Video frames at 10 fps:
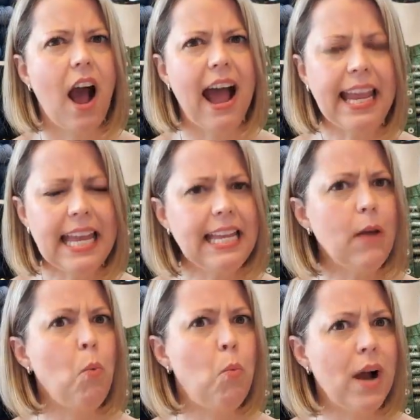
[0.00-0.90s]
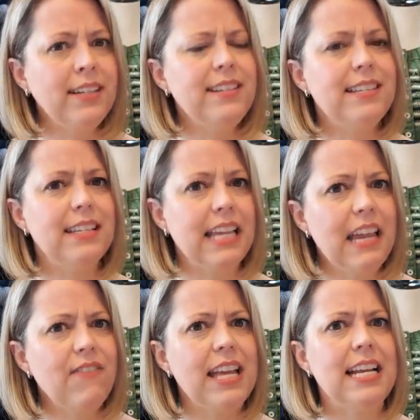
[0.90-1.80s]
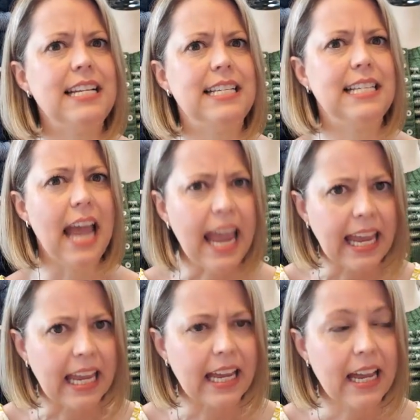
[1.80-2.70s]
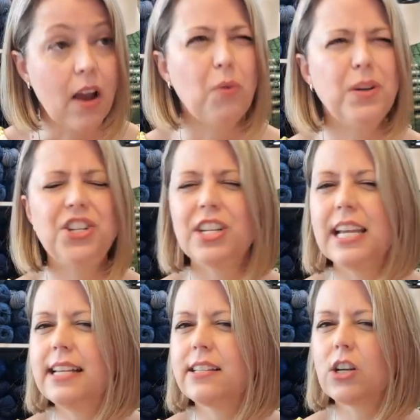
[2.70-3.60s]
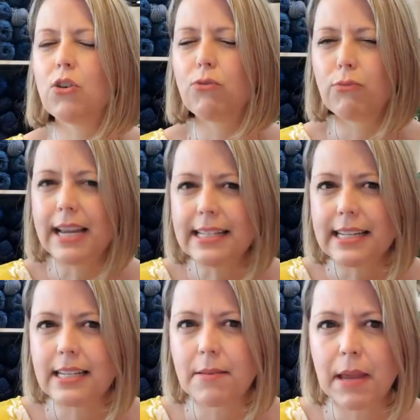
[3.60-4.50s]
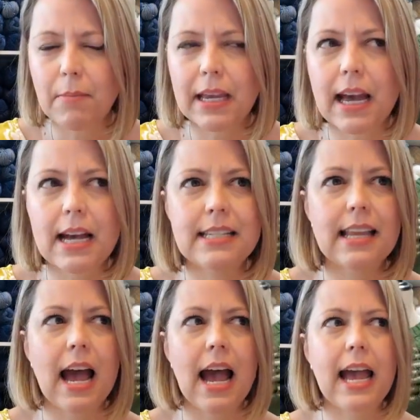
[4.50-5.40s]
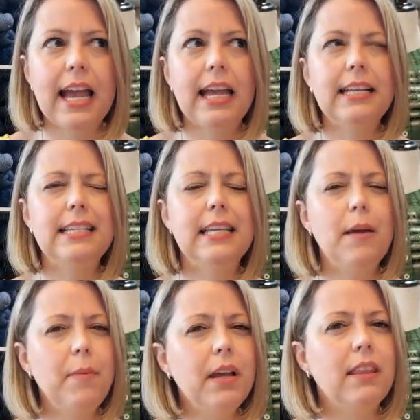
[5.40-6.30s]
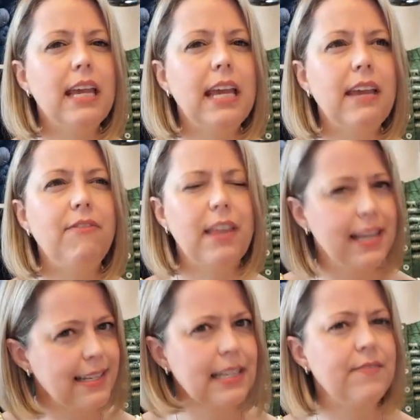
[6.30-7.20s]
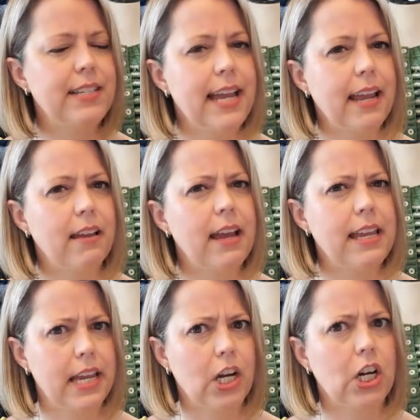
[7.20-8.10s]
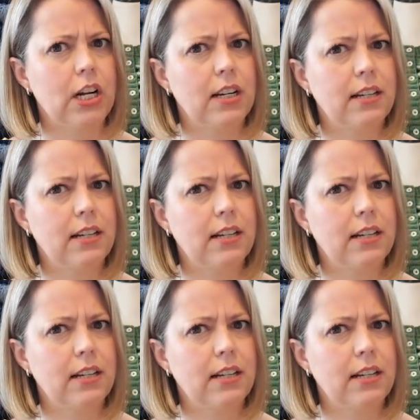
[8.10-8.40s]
I can knit 1 sleeve in a day, which is crazy to me because I typically feel like sleeves take a year.